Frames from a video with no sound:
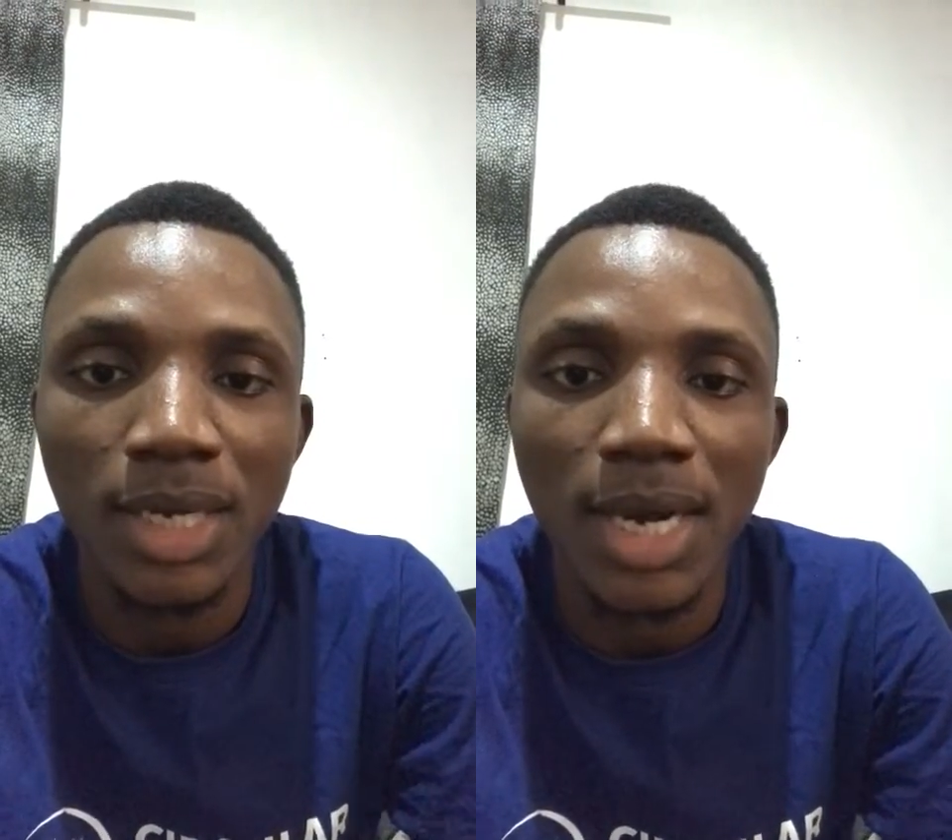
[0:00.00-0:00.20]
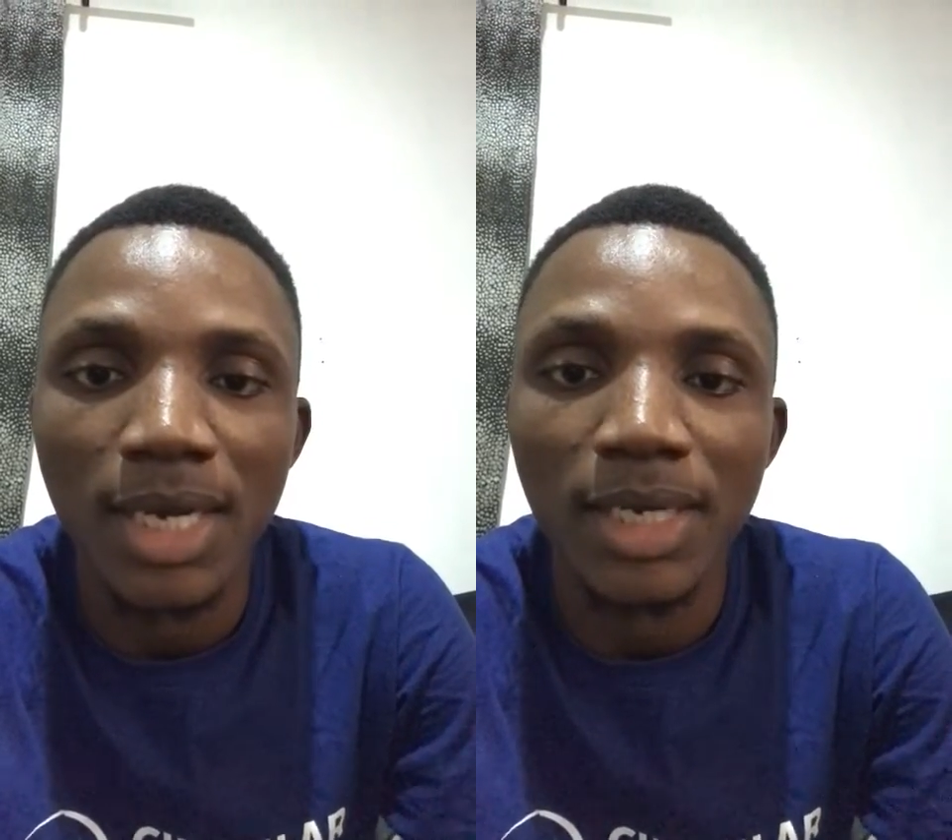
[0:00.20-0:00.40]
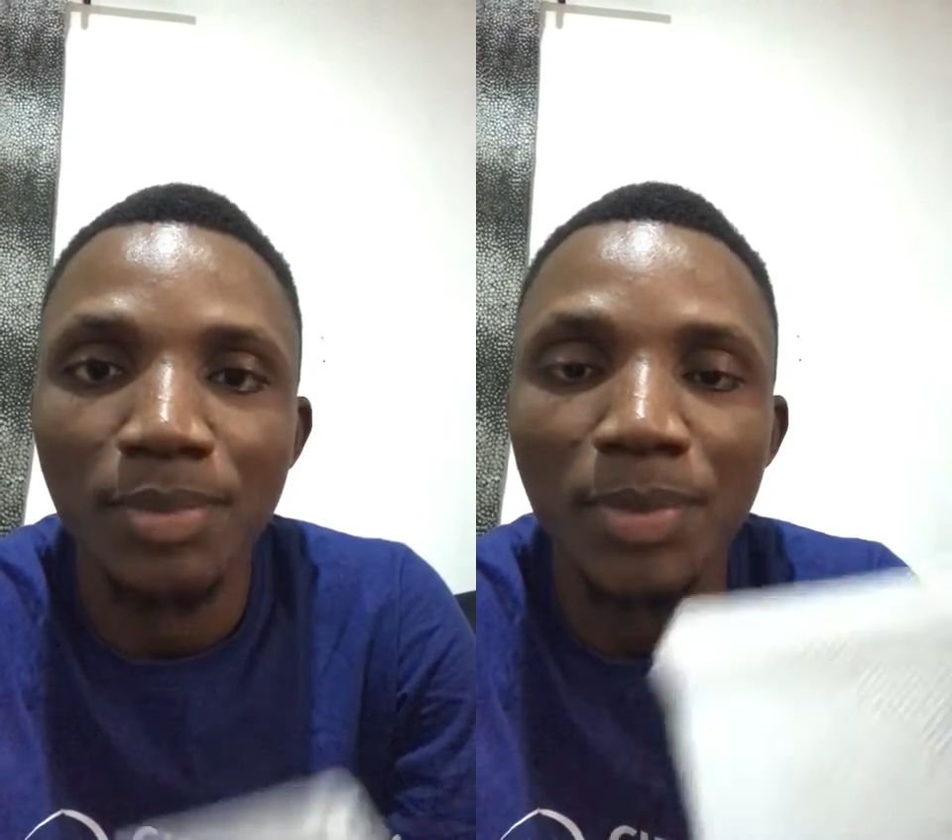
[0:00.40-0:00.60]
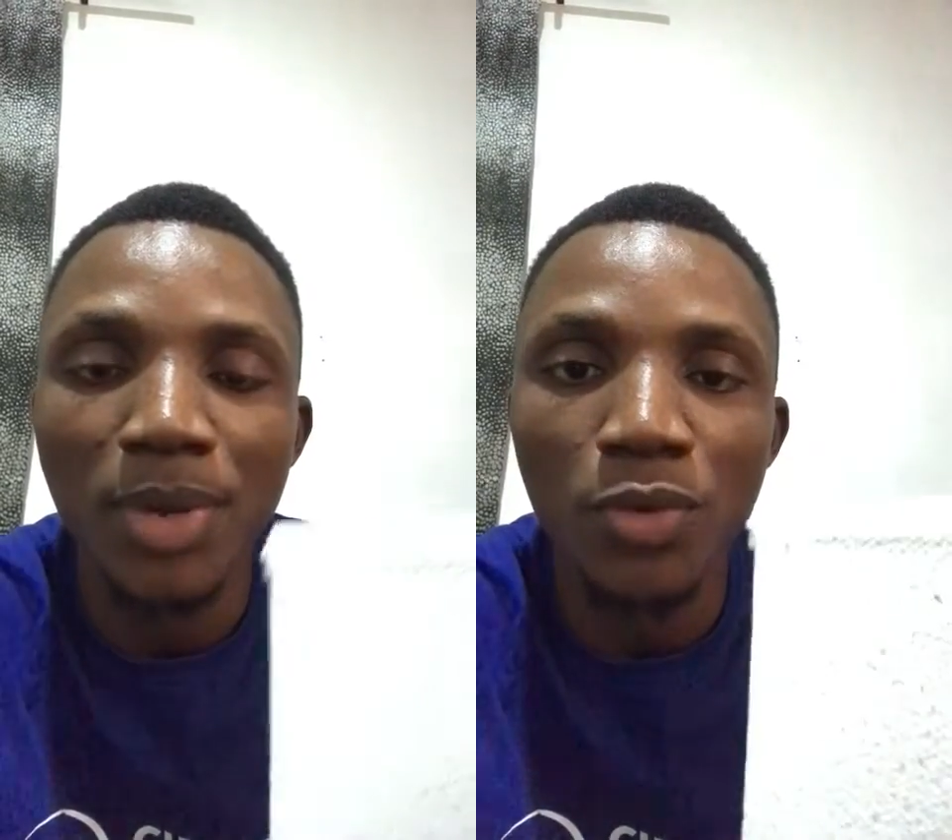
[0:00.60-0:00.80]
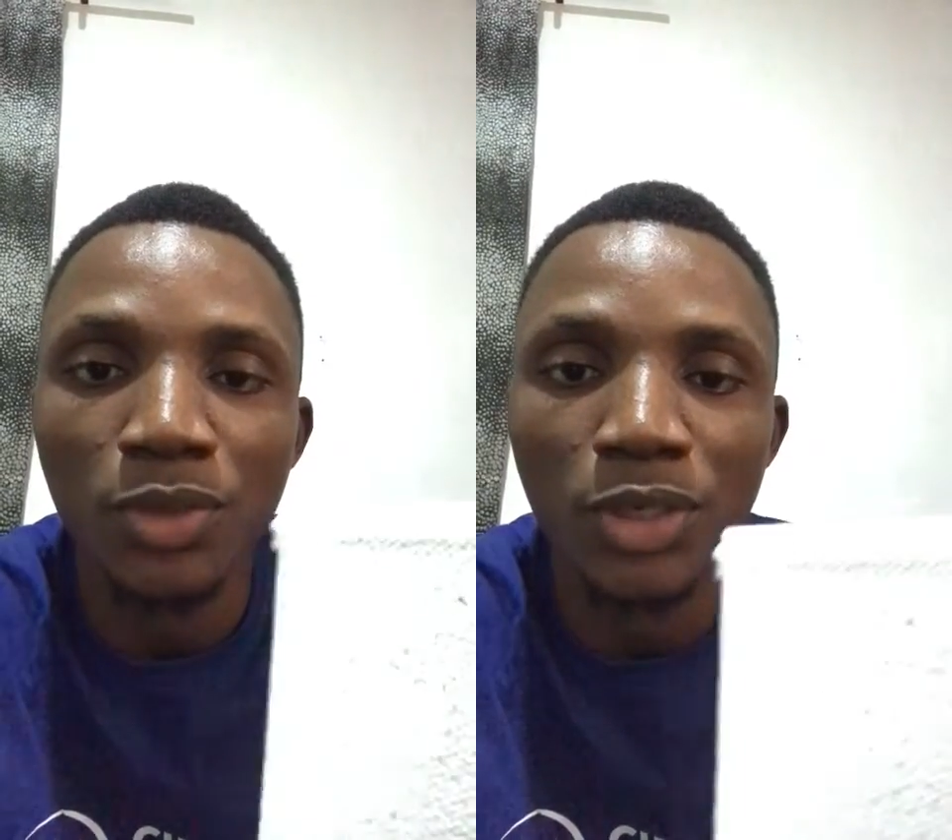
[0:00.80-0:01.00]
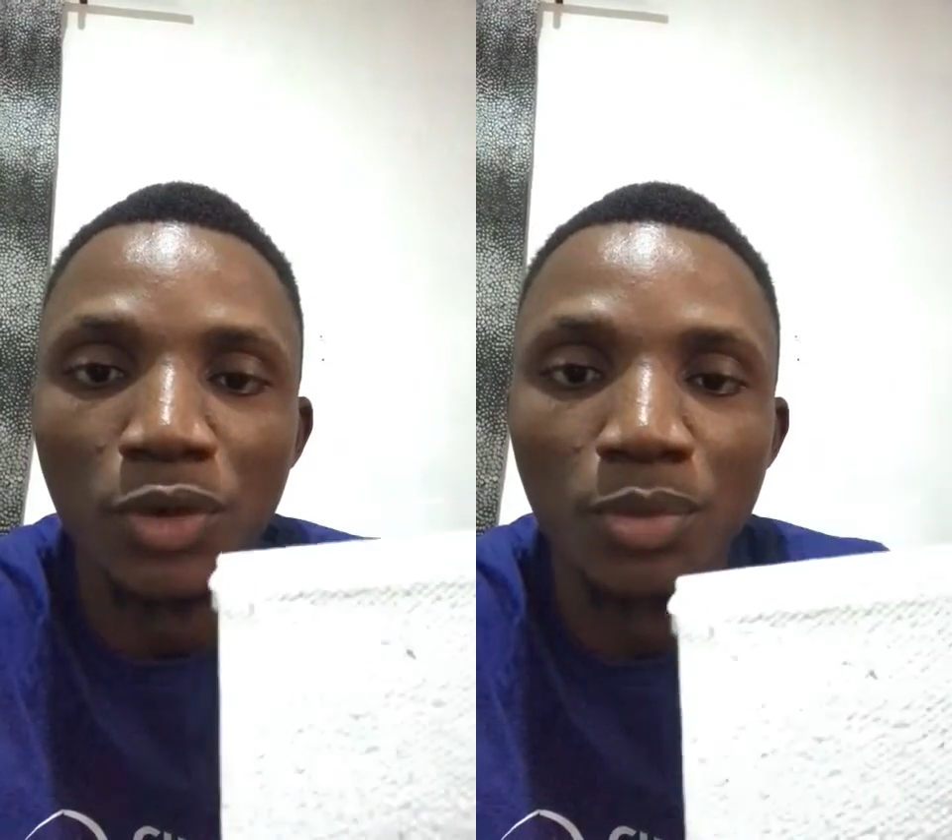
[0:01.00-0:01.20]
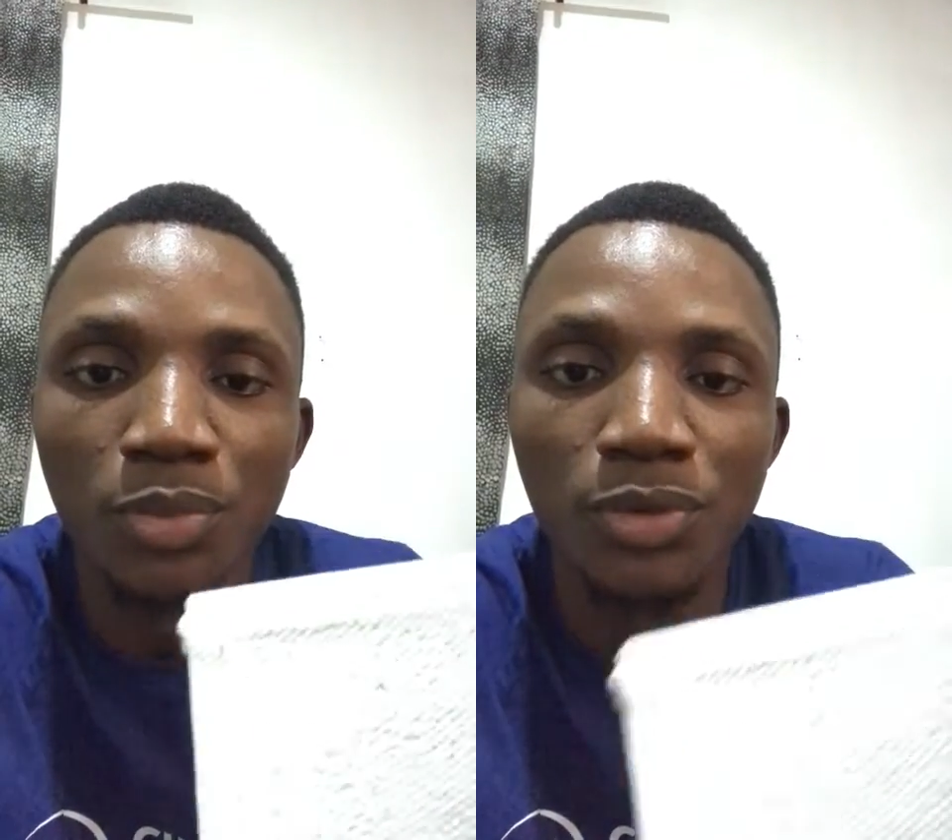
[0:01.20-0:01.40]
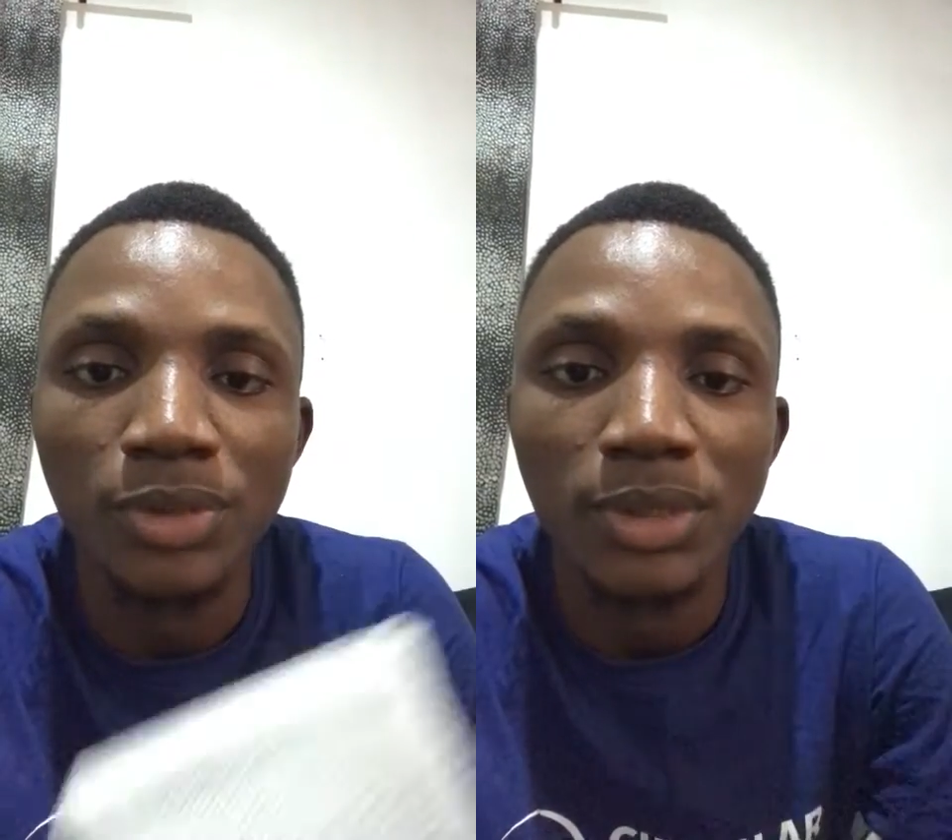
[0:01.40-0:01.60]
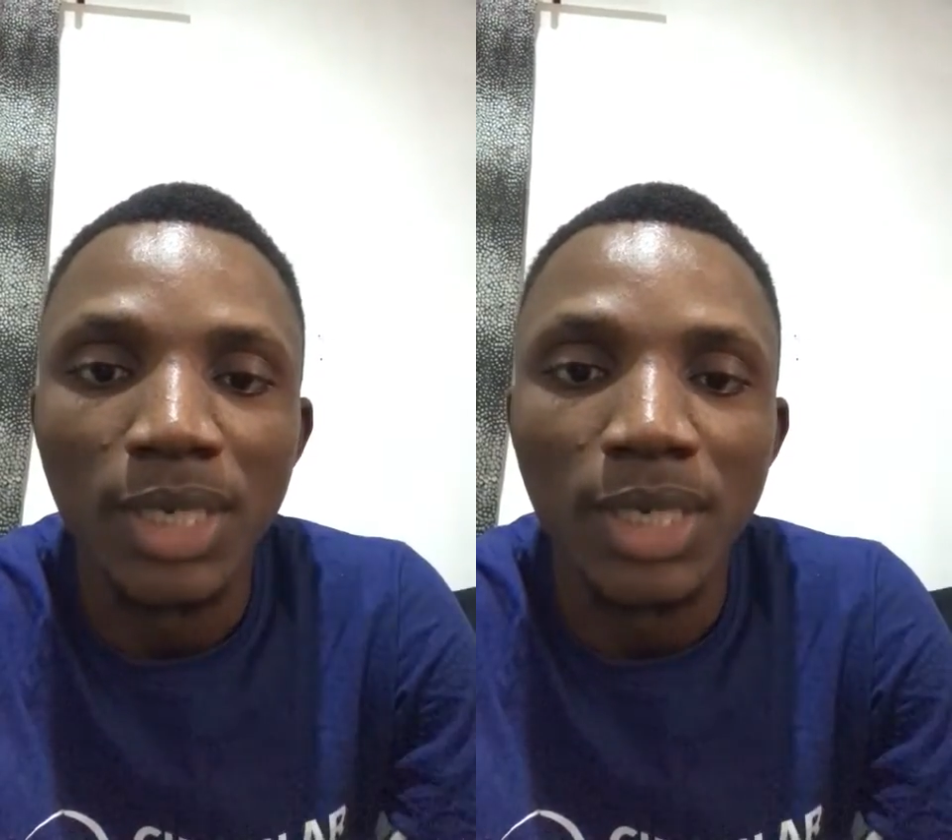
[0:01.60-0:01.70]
and the paper will decompose